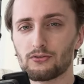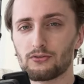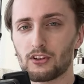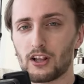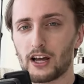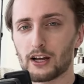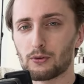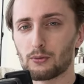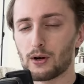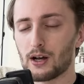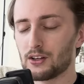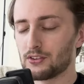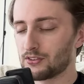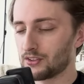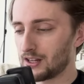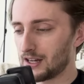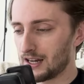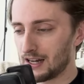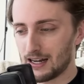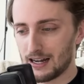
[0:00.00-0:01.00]
FlyQuest.
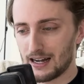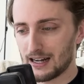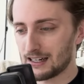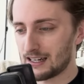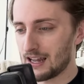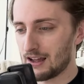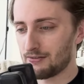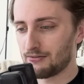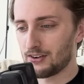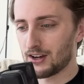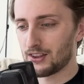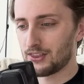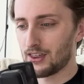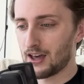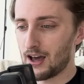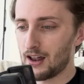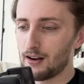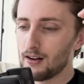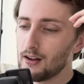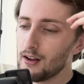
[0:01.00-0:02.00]
I can't fight
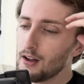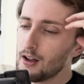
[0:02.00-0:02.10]
that.